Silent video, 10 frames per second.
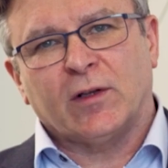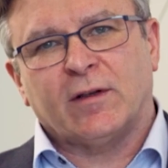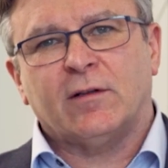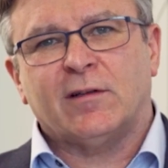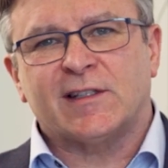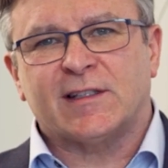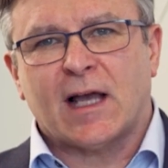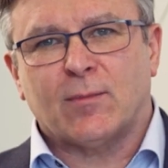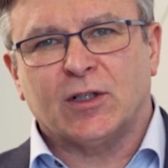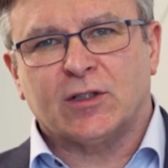where they're not
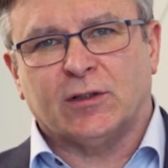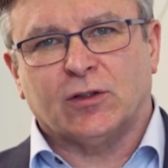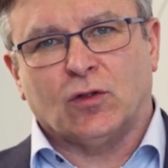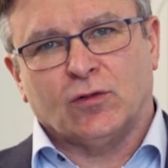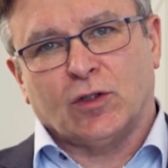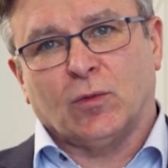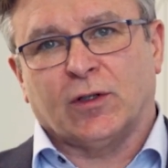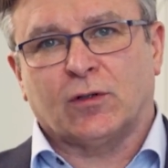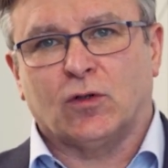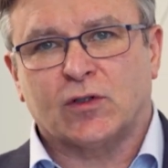established in the country
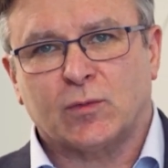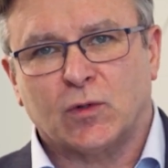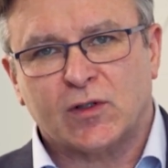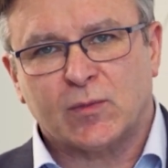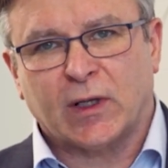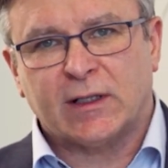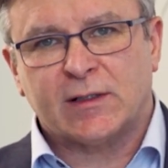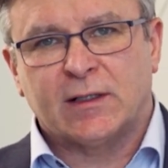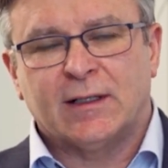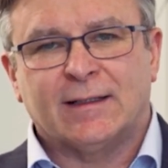where their customer is
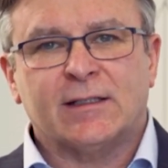based.